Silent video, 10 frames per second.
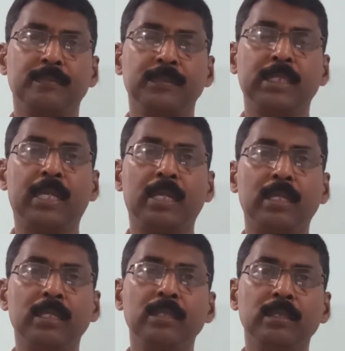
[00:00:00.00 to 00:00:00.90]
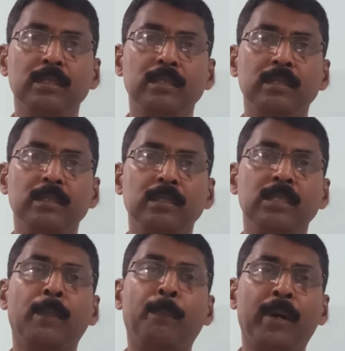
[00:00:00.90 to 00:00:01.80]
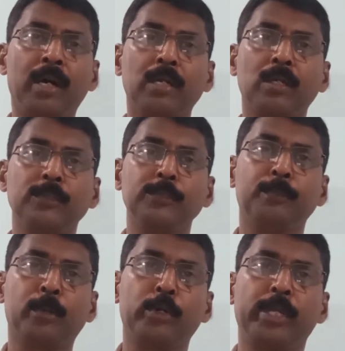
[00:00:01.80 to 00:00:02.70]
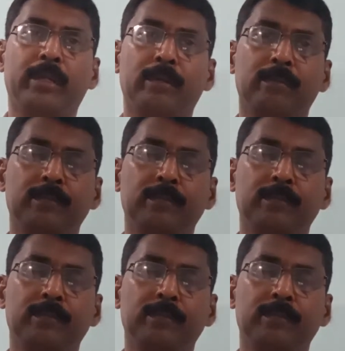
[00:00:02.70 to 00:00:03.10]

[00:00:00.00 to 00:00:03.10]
generally is a part of protein.